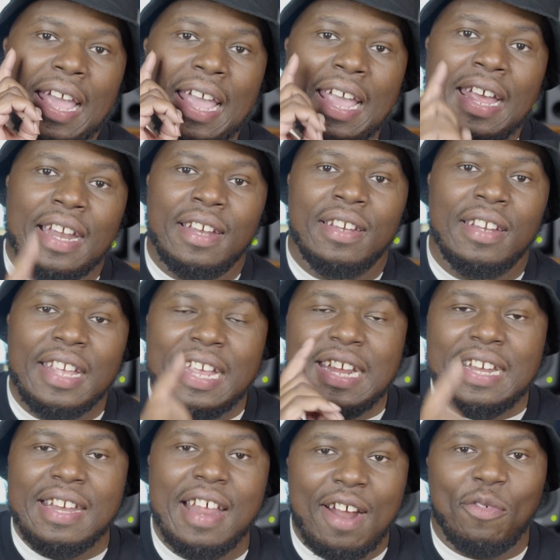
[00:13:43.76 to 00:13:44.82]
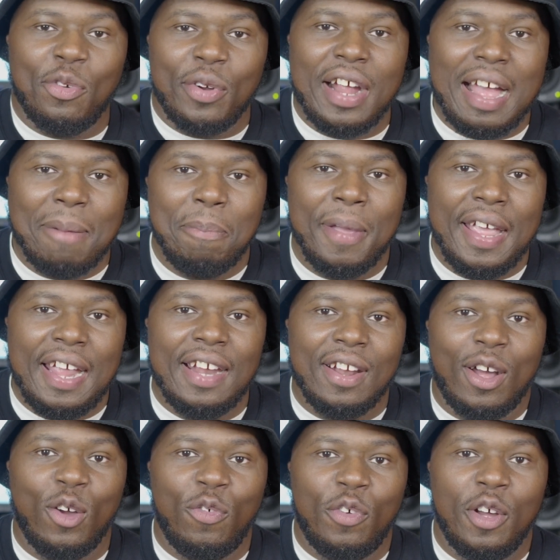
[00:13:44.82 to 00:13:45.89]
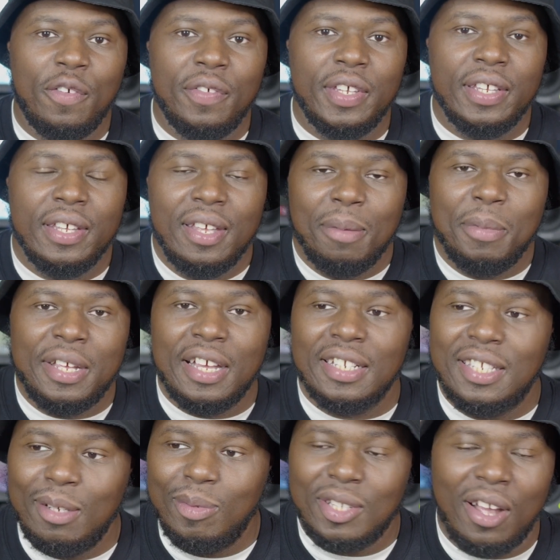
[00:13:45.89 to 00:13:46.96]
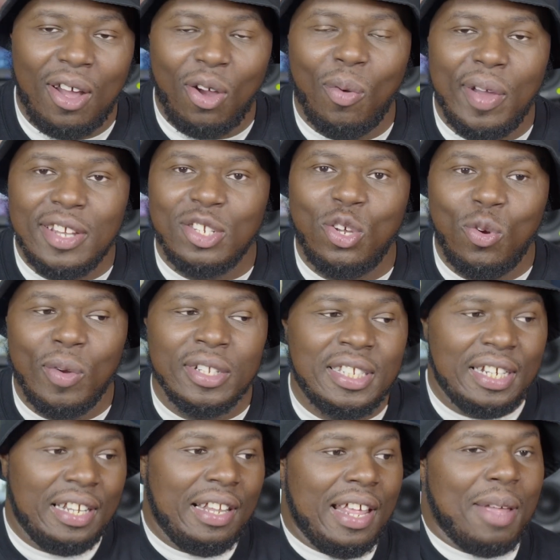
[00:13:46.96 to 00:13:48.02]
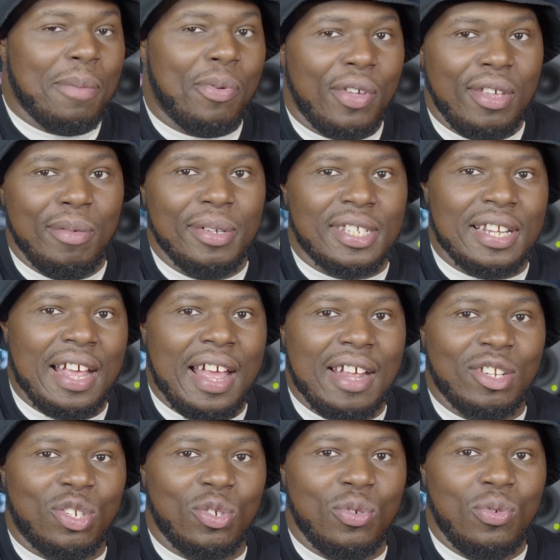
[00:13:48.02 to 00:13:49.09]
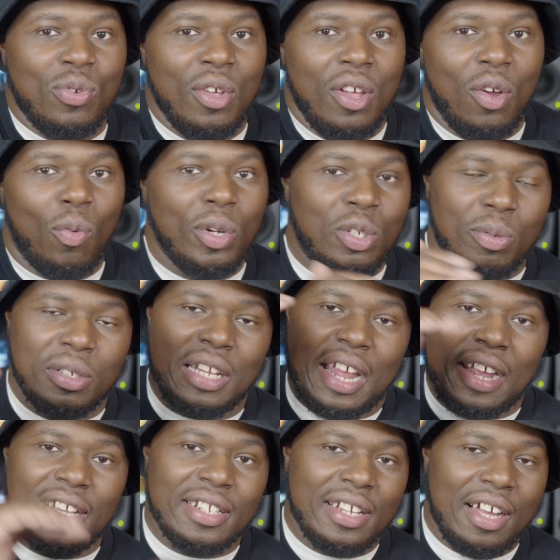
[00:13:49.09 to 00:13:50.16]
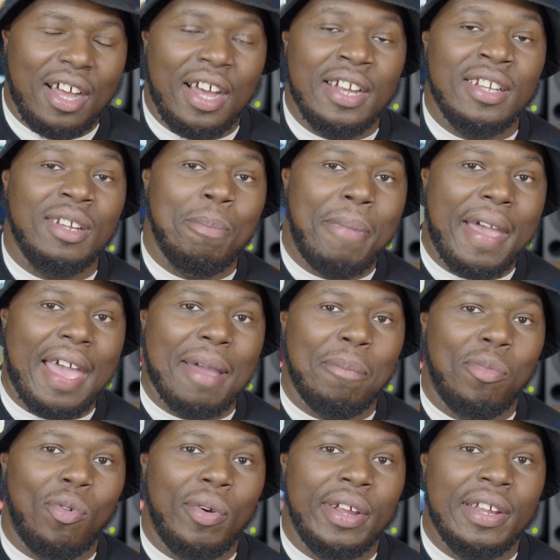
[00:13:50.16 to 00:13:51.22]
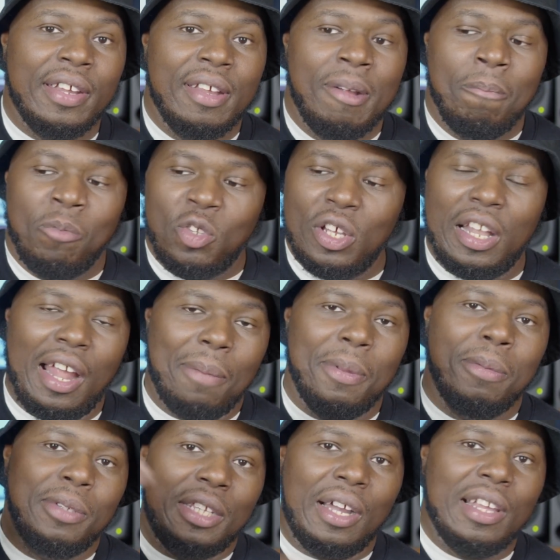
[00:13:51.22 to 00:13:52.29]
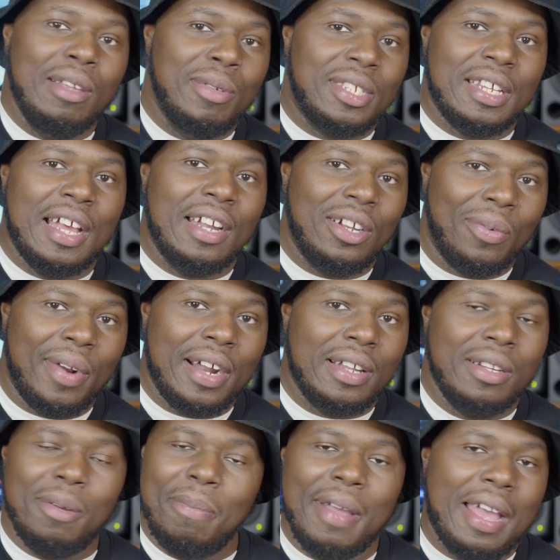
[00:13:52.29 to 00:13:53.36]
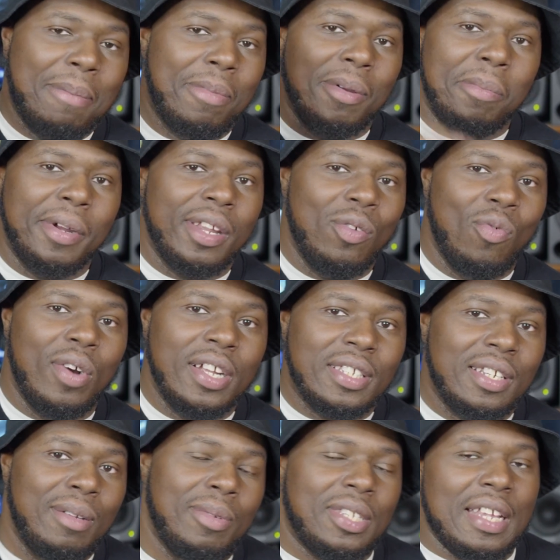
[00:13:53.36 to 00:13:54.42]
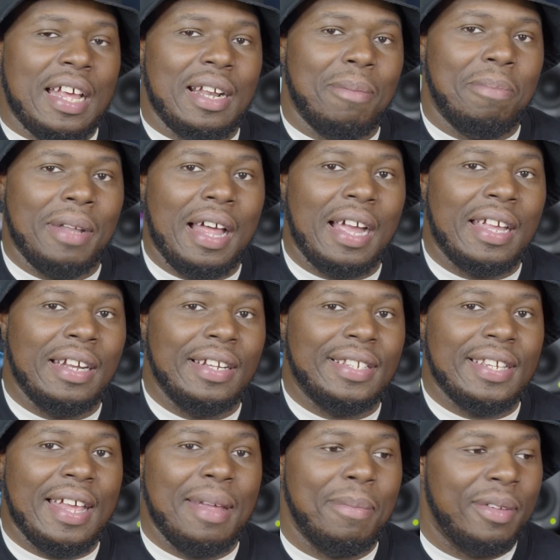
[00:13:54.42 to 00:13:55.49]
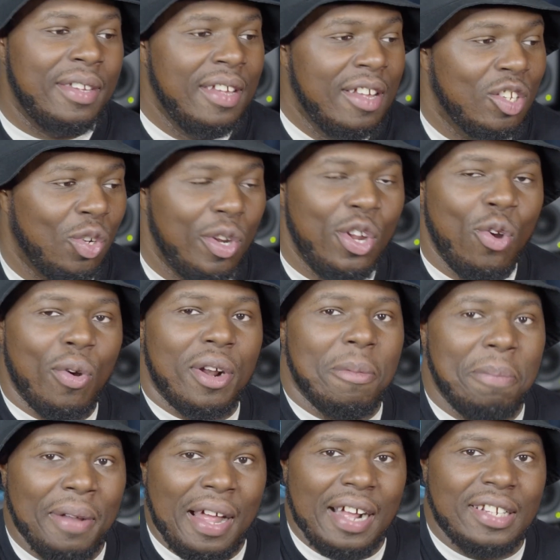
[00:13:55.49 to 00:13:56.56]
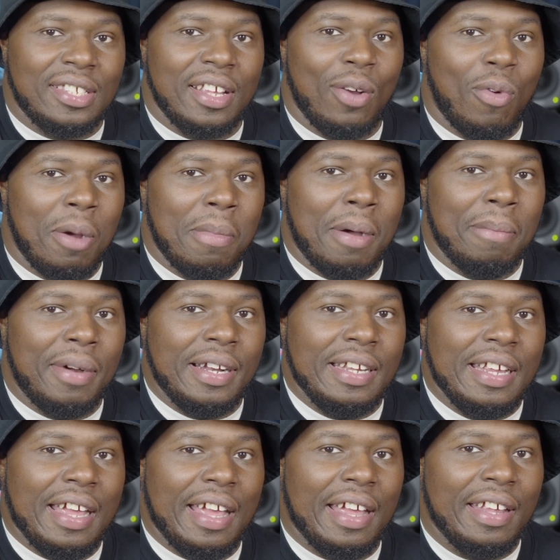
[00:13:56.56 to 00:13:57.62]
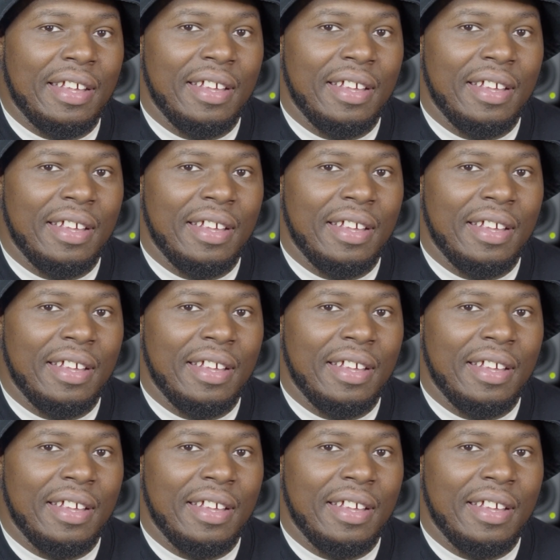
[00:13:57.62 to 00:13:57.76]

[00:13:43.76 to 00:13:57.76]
And he never got paid off of it because he was always going to the label he was signed to, which was like a under Bad Boy. A lot of people thought he was signed directly to Bad Boy, but he wasn't. He was signed to Block Entertainment. So he going to Block saying, where my money at?